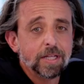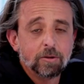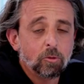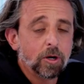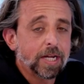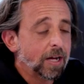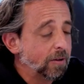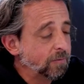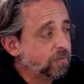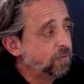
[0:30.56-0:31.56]
workout
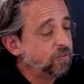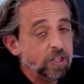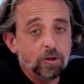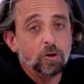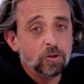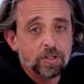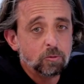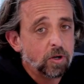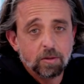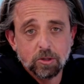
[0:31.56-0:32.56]
field,
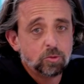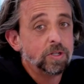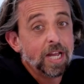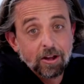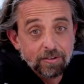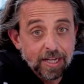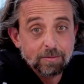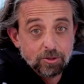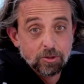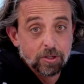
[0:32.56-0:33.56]
one of the most renowned names